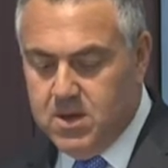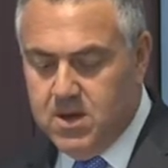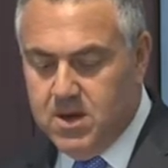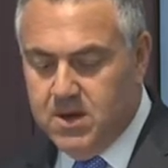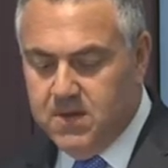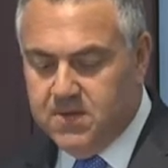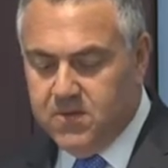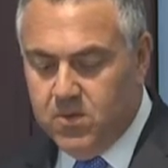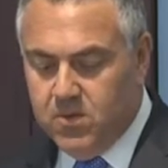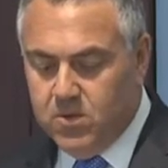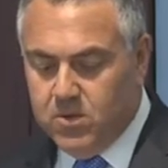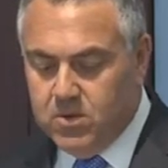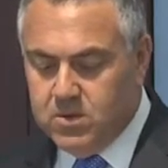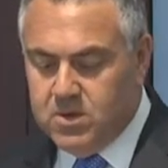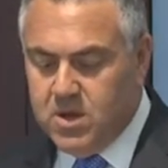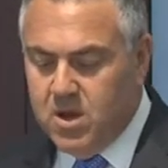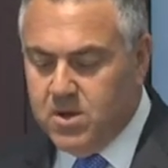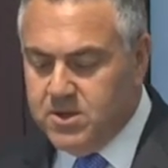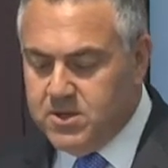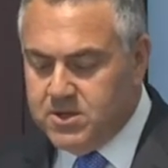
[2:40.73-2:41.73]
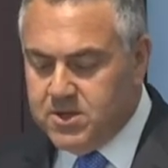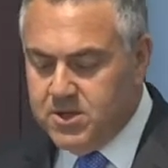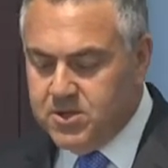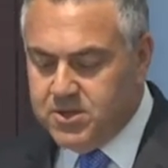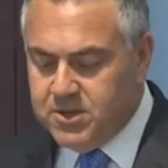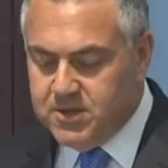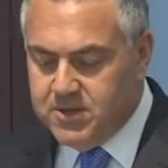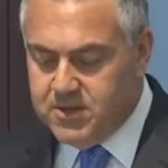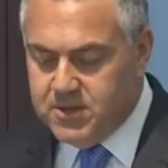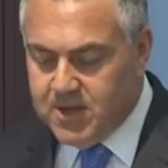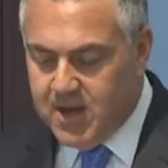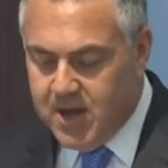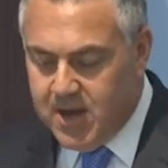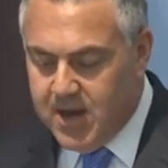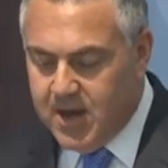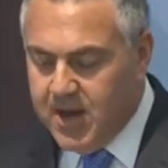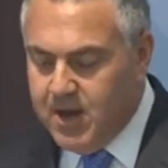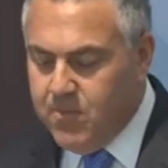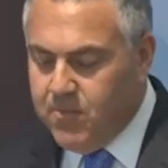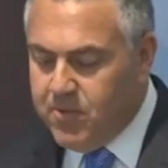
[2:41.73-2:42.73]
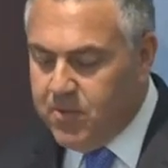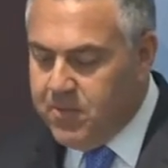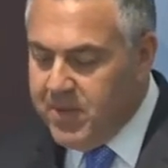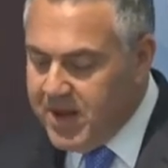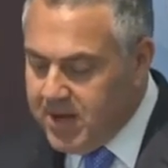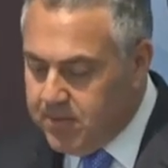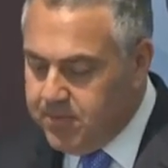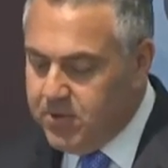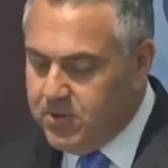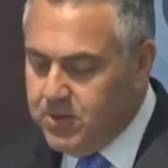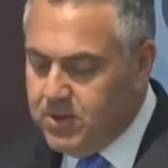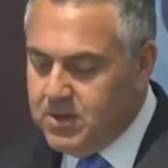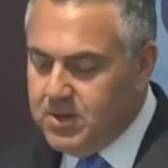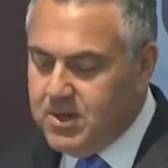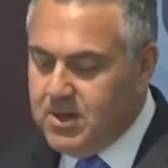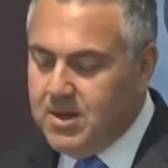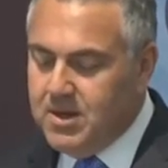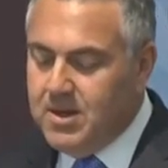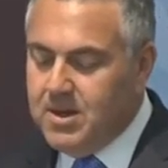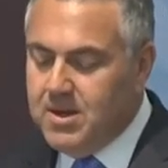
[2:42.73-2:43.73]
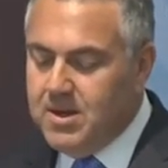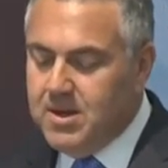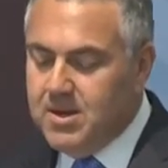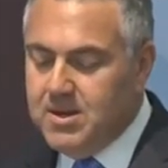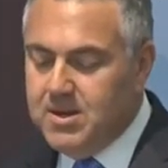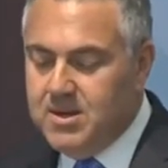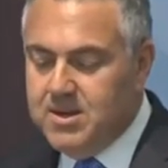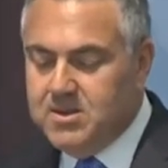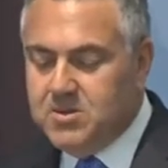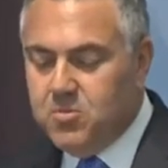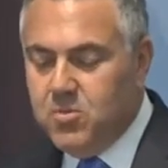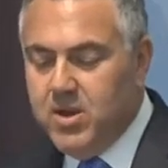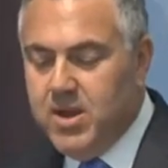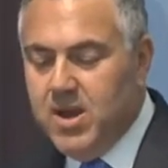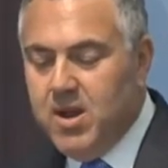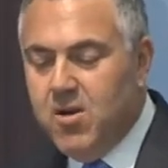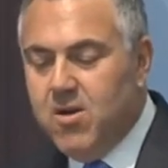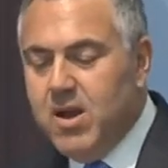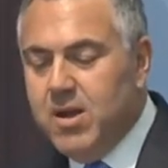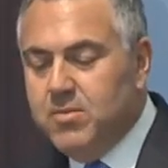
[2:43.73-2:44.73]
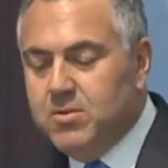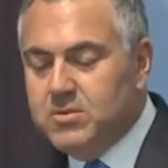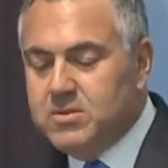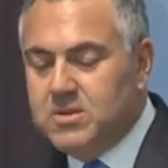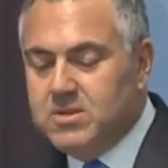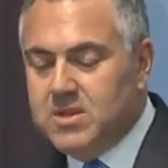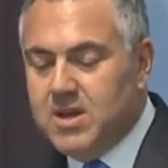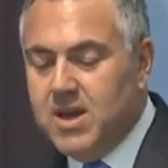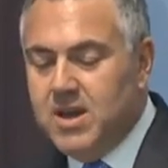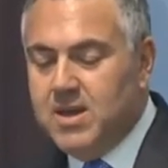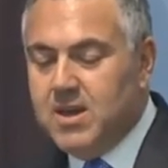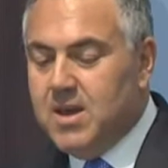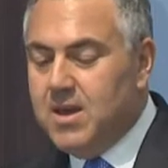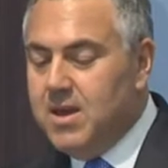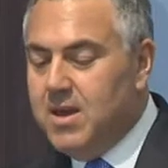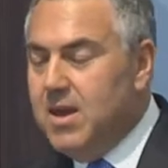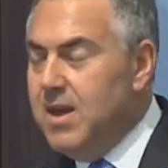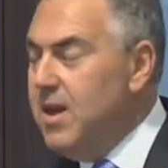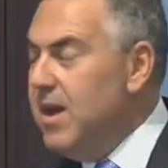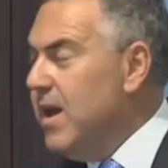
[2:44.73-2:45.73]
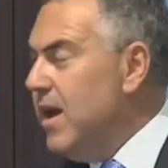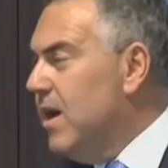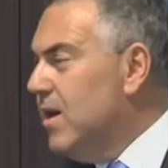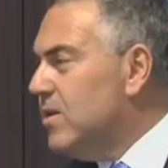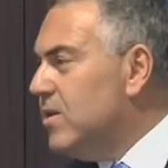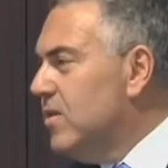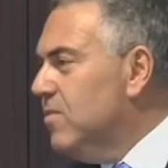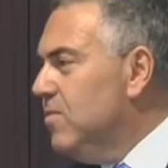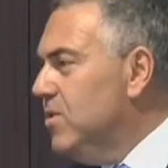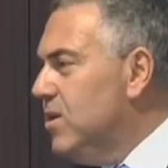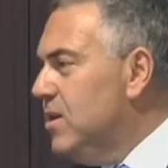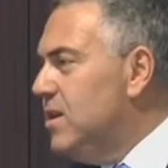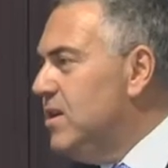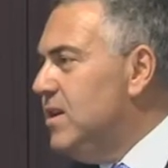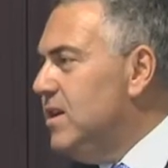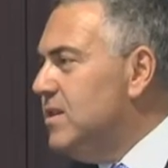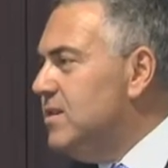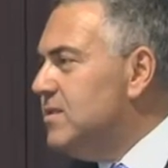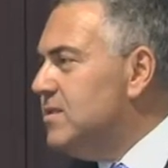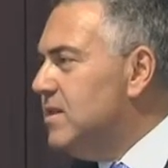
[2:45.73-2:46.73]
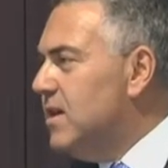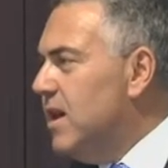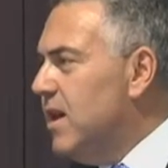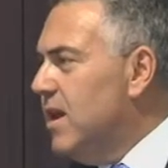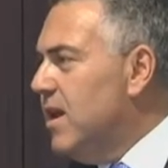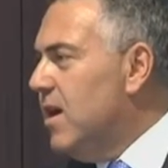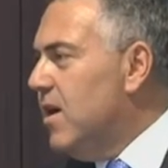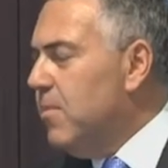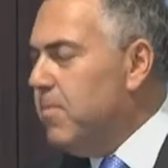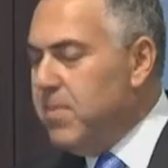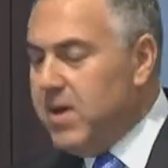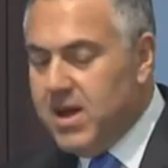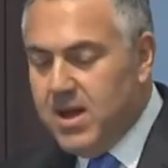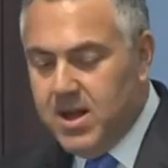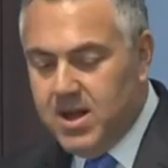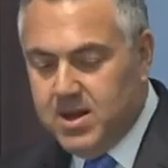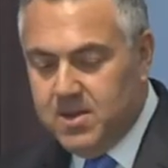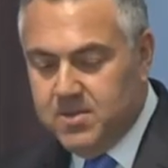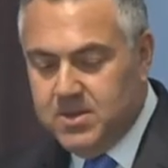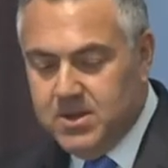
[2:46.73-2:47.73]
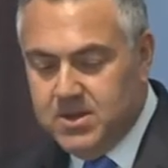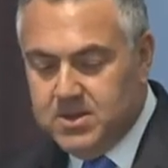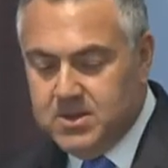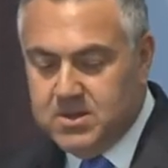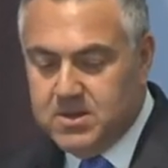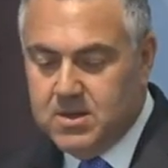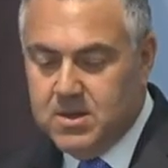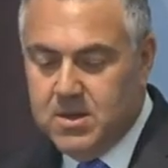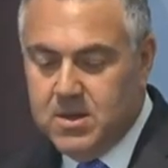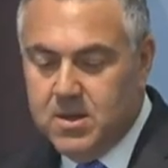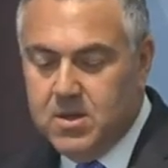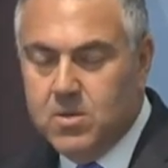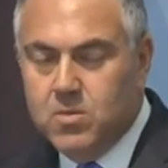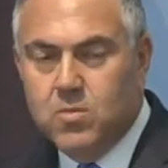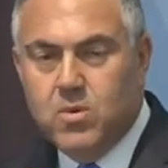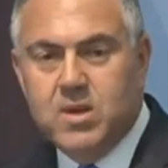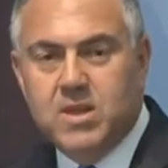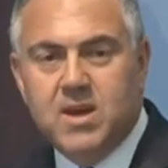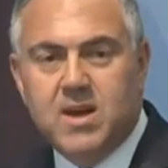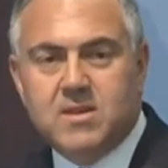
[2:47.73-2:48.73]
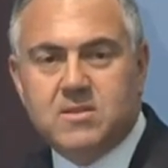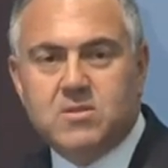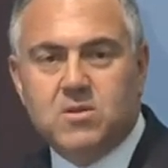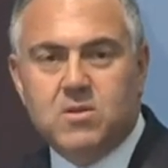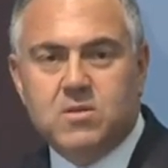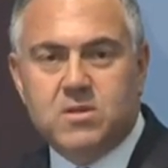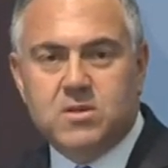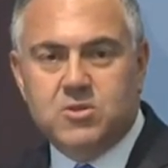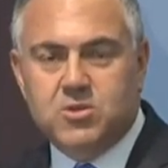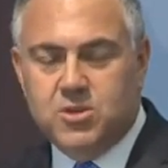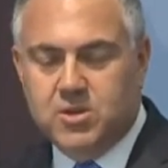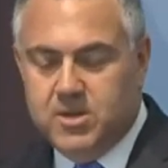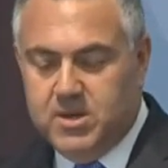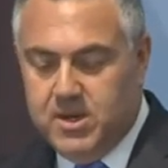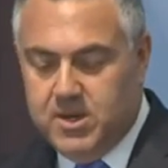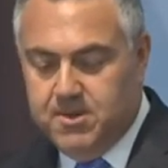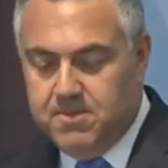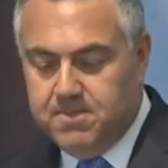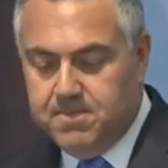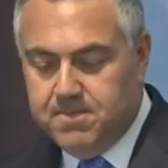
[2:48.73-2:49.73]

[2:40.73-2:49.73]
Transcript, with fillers: After all, no decisions are implementable unless we are able to take our communities and our parliaments with us on the journey.